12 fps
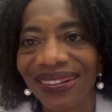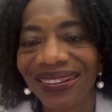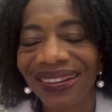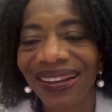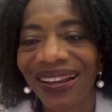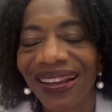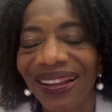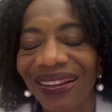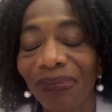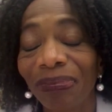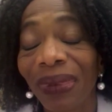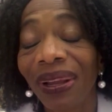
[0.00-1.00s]

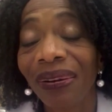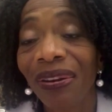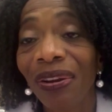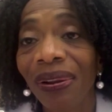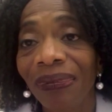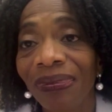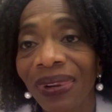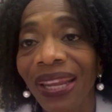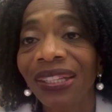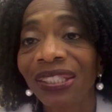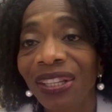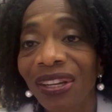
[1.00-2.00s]
Yeah, and
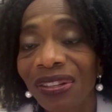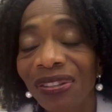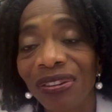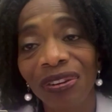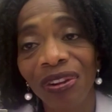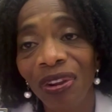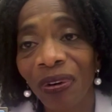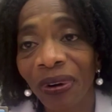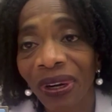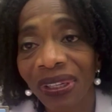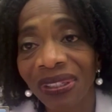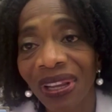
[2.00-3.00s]
Kingston to New
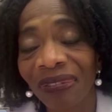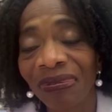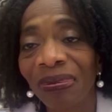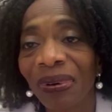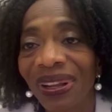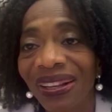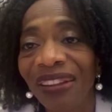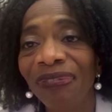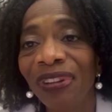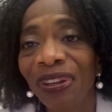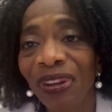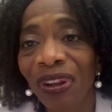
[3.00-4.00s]
York. So I've
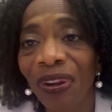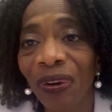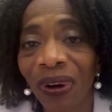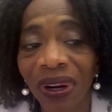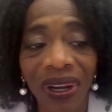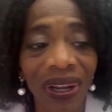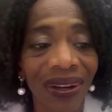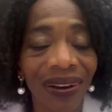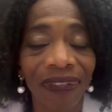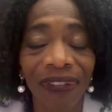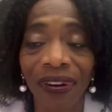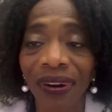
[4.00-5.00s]
lived in New York. And
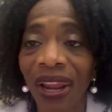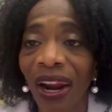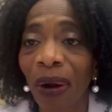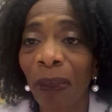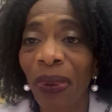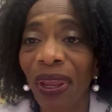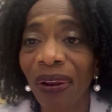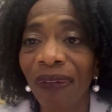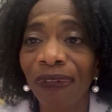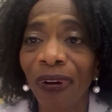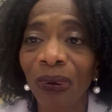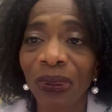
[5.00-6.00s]
if you're Caribbean
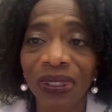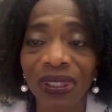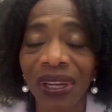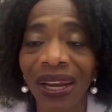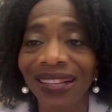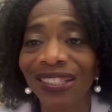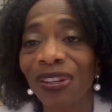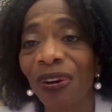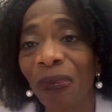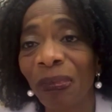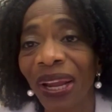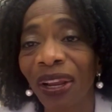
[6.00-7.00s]
folks, you guys
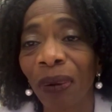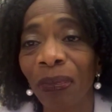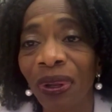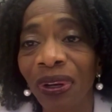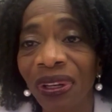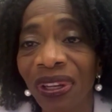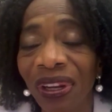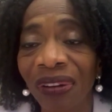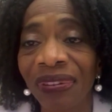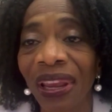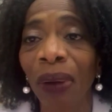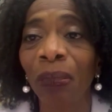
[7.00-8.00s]
know my community
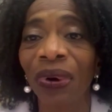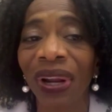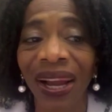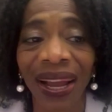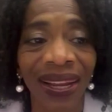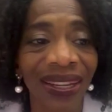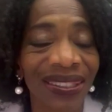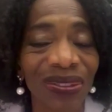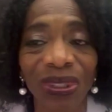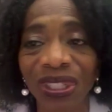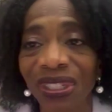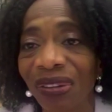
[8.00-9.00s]
of Cambria Heights,
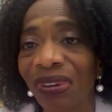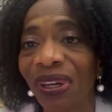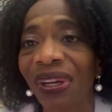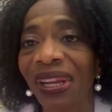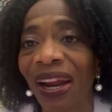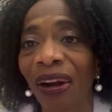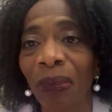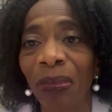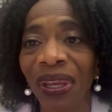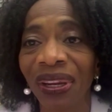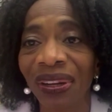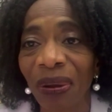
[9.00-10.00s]
which is a very
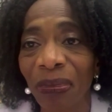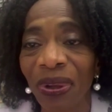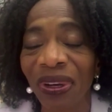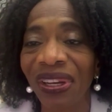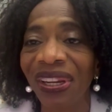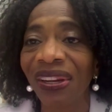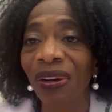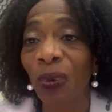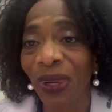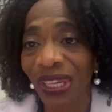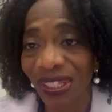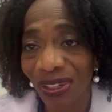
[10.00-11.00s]
Caribbean community in
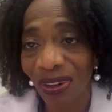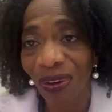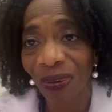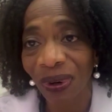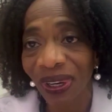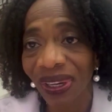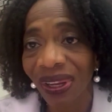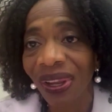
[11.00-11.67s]
Queens, New York.